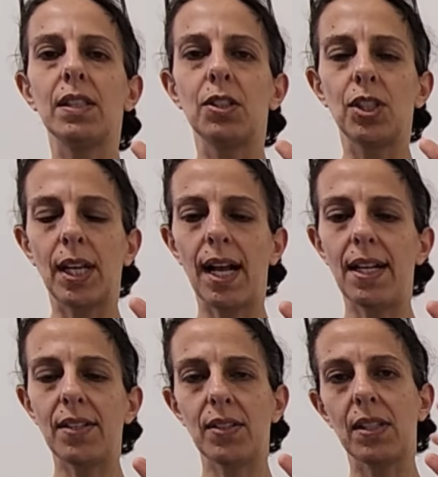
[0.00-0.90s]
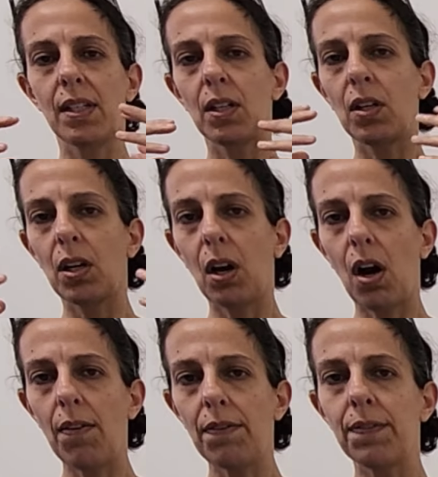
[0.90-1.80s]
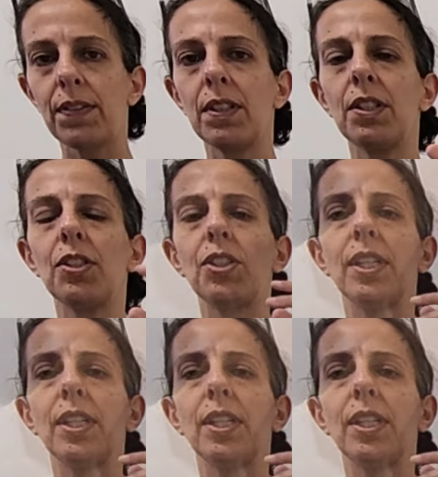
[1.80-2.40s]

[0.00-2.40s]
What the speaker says: She has cough, she